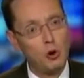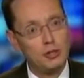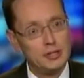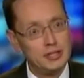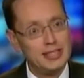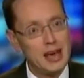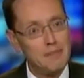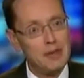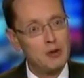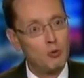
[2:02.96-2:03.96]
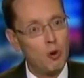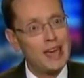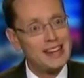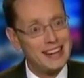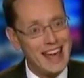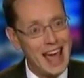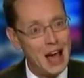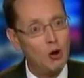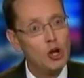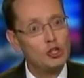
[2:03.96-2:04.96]
Court to step in right
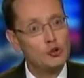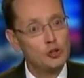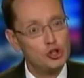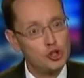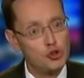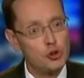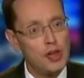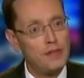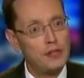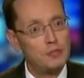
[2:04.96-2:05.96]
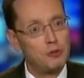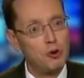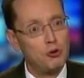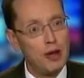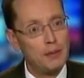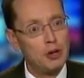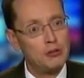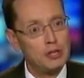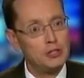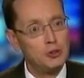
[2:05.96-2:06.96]
now to ensure that this program
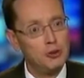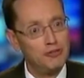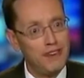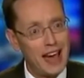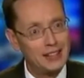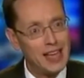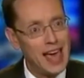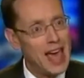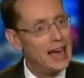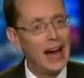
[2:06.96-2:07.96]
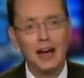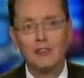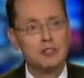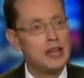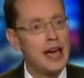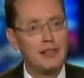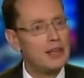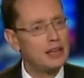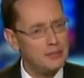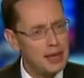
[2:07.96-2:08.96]
goes into effect. And I don't see how
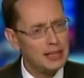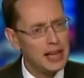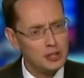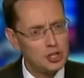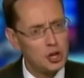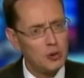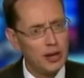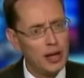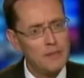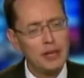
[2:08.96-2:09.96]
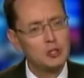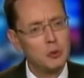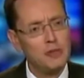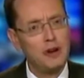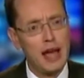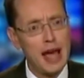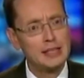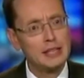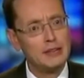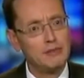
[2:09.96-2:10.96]
they can make that showing, because what they're
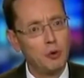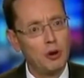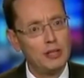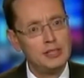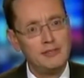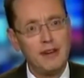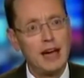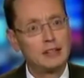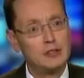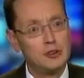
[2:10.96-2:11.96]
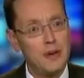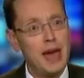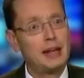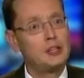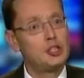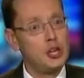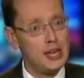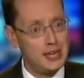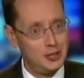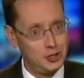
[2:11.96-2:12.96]
asking for is, in fact, a dramatic
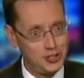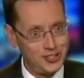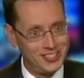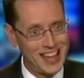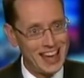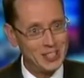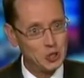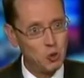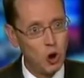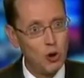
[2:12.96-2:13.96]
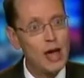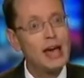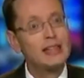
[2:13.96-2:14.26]
change to the status quo.